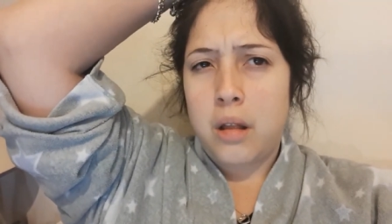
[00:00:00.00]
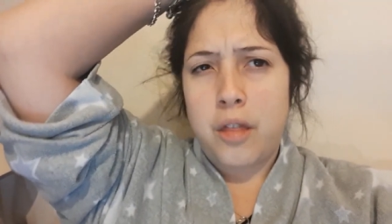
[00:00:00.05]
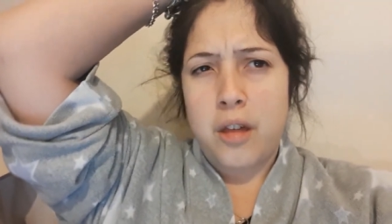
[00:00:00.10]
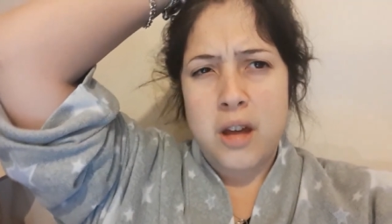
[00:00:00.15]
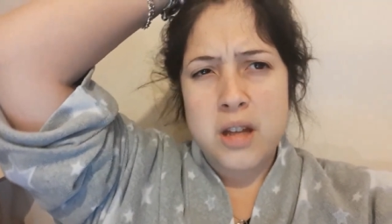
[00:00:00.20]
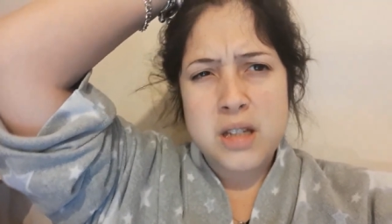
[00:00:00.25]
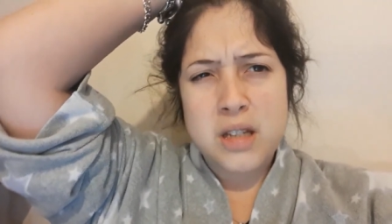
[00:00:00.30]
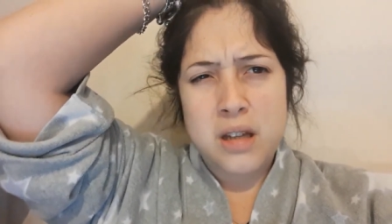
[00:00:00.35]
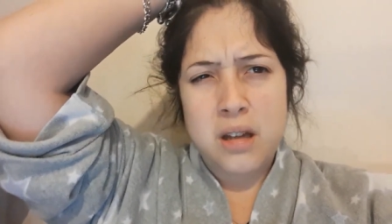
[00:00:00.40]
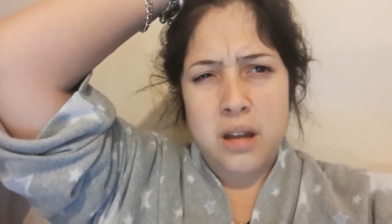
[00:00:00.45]

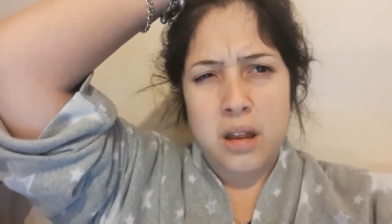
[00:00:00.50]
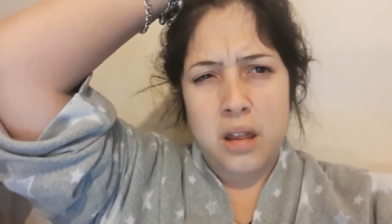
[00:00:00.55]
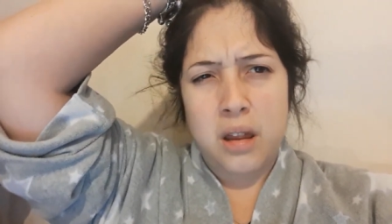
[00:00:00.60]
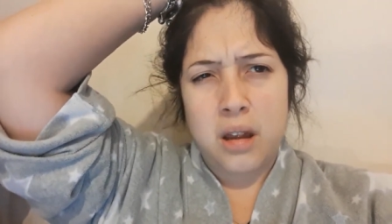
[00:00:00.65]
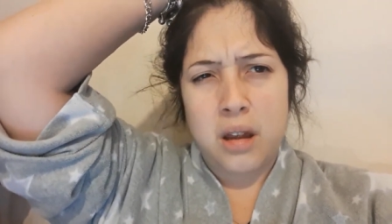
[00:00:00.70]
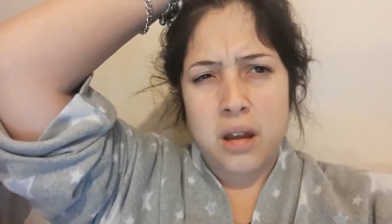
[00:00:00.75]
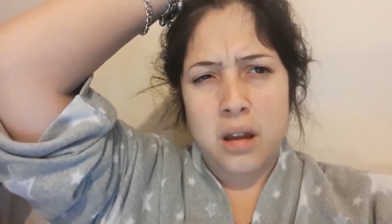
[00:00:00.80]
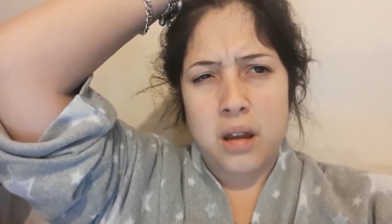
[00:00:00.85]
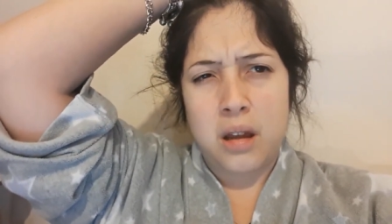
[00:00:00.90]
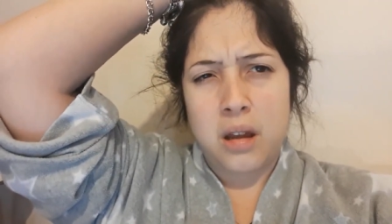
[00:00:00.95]
30th.
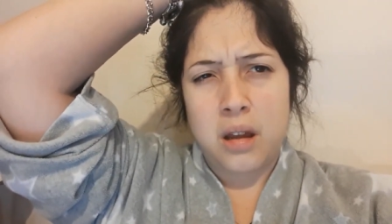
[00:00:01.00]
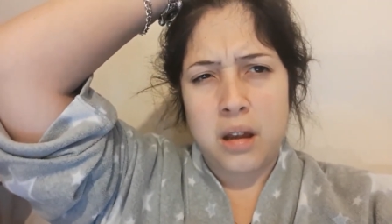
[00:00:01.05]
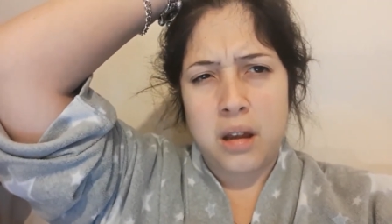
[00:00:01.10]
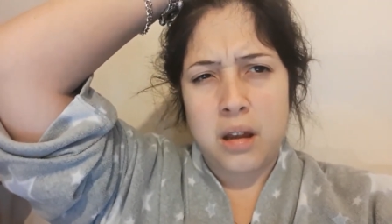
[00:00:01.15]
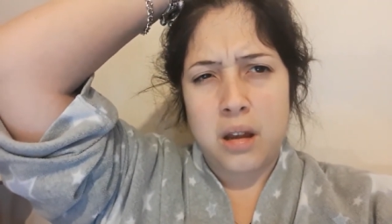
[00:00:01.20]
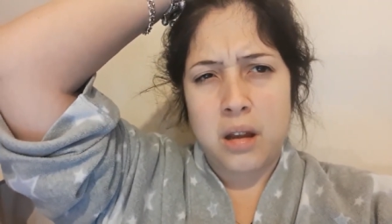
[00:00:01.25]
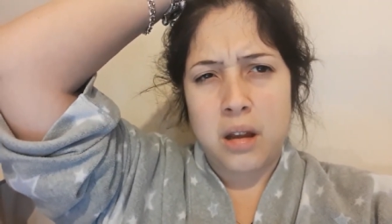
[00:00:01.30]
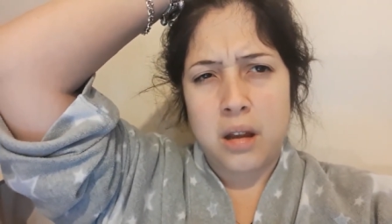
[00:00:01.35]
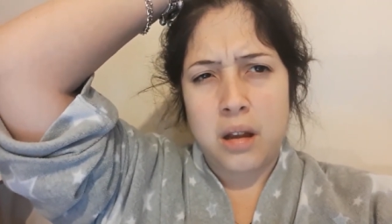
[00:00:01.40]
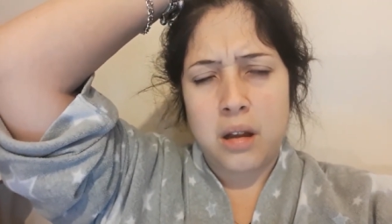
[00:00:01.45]

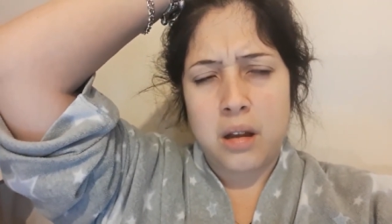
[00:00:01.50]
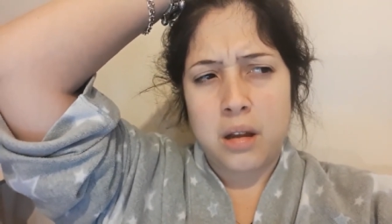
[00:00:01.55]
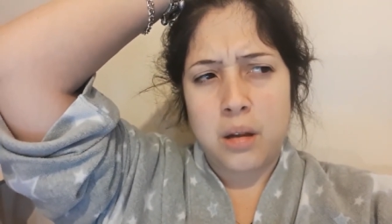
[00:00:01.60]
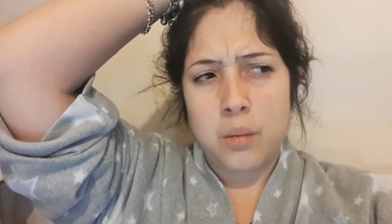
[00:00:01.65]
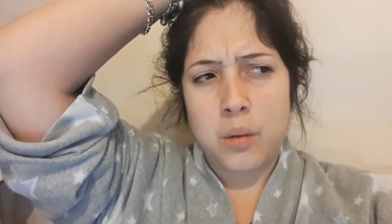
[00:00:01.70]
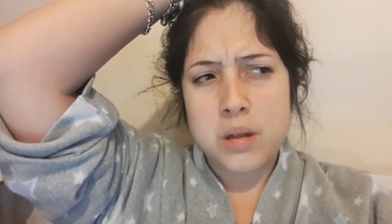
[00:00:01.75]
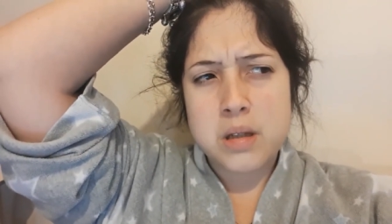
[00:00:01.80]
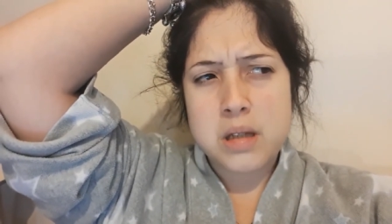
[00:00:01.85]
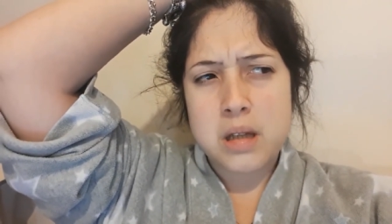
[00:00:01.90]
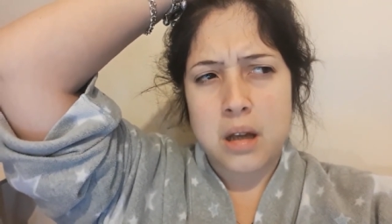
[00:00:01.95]

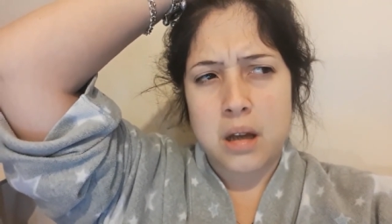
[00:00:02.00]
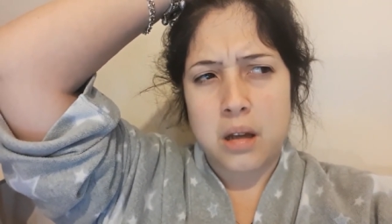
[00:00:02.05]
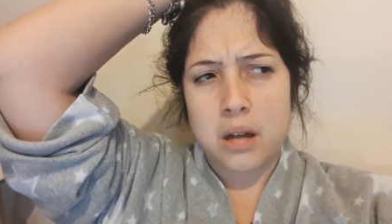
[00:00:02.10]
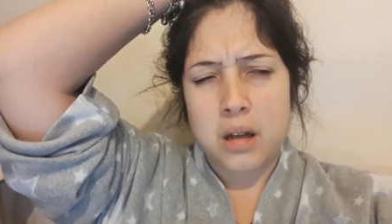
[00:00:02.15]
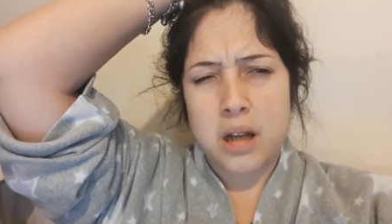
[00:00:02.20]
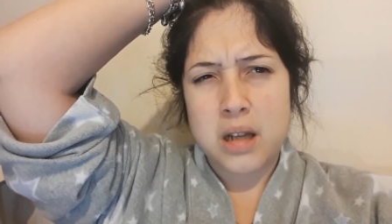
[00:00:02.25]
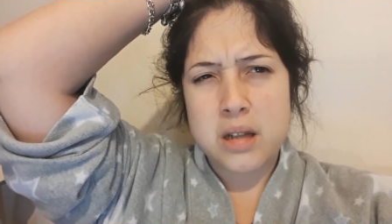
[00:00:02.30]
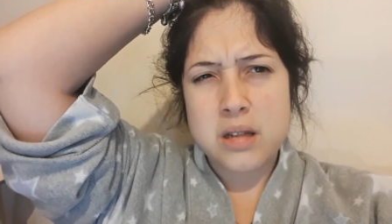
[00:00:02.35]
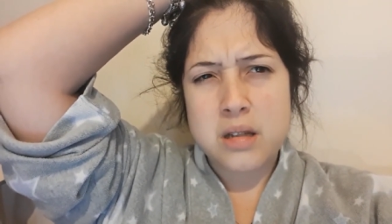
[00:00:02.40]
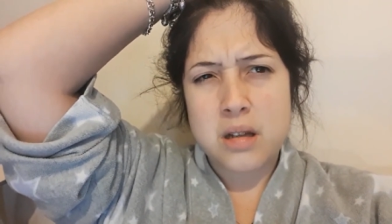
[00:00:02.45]
When's that?
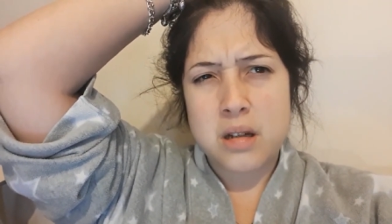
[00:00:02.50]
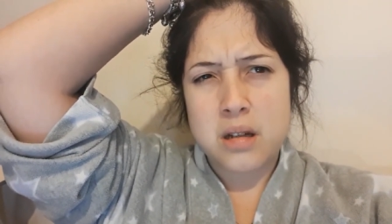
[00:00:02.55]
Next